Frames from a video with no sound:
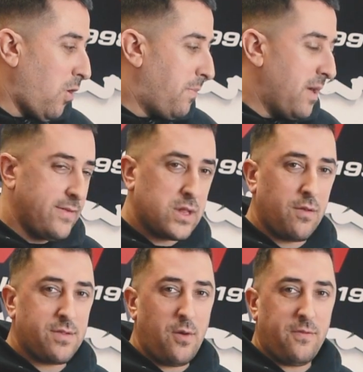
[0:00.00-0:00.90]
got a bit of a
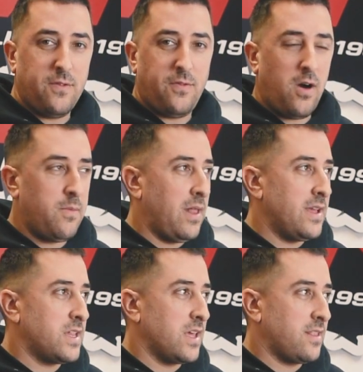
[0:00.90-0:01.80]
soft spot for
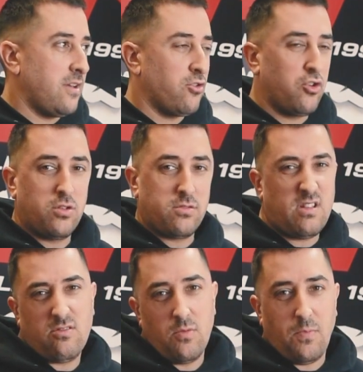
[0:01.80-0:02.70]
Fireblades. They're
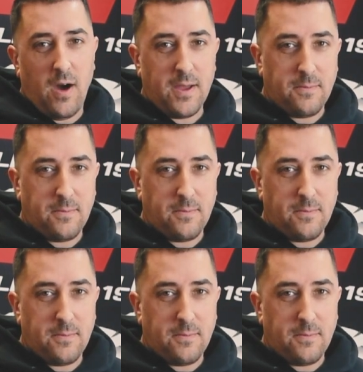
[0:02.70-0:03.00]
a good bike.